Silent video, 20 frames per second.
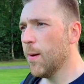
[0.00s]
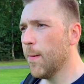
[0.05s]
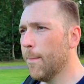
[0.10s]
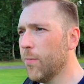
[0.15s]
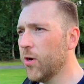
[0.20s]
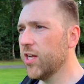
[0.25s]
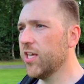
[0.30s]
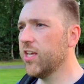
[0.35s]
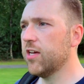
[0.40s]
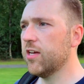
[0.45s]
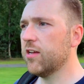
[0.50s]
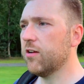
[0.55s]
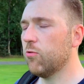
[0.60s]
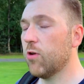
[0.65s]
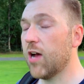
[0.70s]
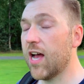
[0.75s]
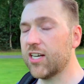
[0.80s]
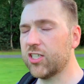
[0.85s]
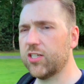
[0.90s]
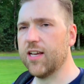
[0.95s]
pretty good,
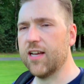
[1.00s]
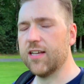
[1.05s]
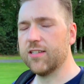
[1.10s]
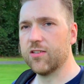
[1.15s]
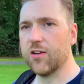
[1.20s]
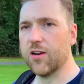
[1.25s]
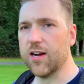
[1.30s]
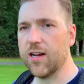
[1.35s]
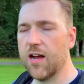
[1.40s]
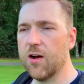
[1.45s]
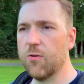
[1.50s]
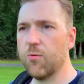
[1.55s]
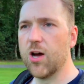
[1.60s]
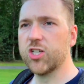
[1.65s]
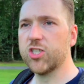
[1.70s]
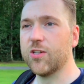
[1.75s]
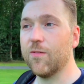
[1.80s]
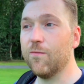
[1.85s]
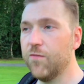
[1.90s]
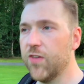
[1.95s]
well, actually, I
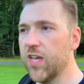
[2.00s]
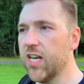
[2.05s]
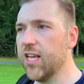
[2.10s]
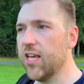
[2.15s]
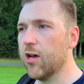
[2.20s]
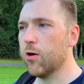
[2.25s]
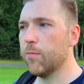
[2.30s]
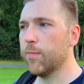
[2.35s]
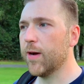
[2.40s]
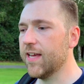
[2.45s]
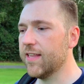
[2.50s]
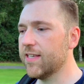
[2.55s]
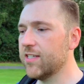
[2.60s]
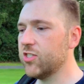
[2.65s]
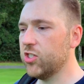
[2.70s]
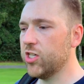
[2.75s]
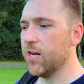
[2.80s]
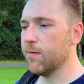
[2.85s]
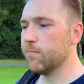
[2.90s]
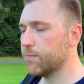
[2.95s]
watched a video by this
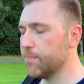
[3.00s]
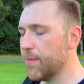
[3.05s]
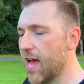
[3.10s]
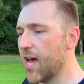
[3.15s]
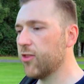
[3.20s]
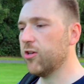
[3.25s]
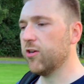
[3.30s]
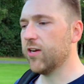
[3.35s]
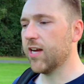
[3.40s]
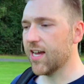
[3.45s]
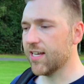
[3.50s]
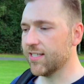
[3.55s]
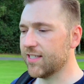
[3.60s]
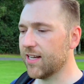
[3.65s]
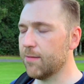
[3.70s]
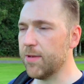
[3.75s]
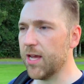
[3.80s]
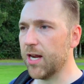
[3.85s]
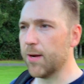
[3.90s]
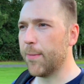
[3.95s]
James Matthew guys
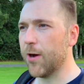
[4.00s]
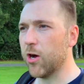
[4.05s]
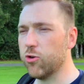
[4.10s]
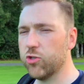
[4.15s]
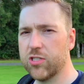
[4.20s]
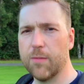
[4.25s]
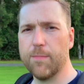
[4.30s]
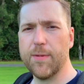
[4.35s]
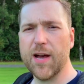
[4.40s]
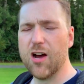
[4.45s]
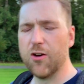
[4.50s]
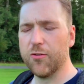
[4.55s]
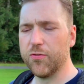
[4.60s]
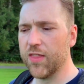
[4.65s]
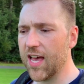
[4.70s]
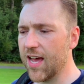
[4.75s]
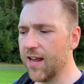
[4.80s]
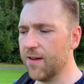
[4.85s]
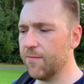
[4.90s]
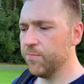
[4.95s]
that I made a post about,
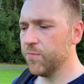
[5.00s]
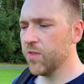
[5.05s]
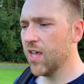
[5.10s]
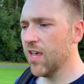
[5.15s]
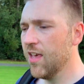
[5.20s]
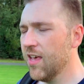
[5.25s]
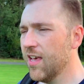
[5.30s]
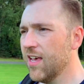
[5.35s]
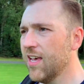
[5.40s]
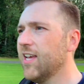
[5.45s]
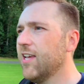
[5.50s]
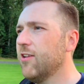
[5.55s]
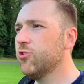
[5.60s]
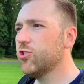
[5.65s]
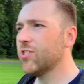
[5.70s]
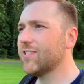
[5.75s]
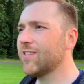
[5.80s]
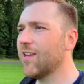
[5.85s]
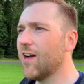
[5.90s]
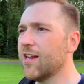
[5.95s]
that he was
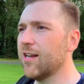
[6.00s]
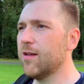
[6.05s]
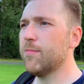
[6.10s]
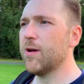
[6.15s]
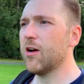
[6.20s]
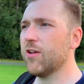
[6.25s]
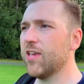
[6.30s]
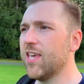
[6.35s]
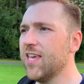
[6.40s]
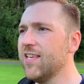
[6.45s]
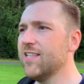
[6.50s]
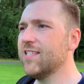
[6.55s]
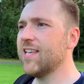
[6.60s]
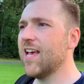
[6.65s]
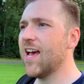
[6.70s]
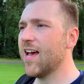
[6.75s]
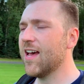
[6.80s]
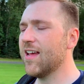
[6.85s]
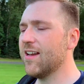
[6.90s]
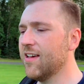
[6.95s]
just talking about he's
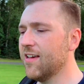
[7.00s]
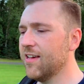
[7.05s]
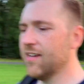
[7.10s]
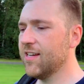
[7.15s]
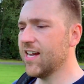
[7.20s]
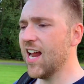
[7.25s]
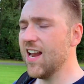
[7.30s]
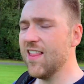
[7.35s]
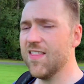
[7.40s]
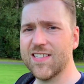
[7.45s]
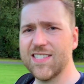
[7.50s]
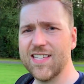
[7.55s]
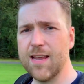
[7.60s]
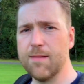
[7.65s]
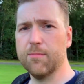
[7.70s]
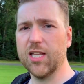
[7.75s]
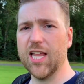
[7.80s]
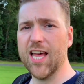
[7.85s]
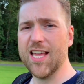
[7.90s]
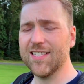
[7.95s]
had kind of the
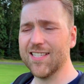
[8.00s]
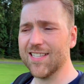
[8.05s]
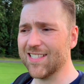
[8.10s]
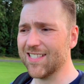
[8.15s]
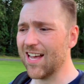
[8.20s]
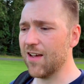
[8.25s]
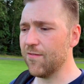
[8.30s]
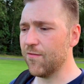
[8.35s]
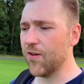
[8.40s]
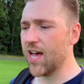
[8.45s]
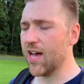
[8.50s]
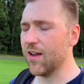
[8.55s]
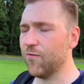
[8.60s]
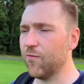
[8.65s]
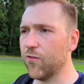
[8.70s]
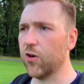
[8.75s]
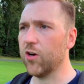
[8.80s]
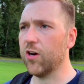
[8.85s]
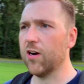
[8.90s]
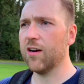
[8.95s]
same lenses I've had
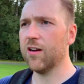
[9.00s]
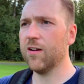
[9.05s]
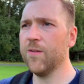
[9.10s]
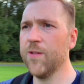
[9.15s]
for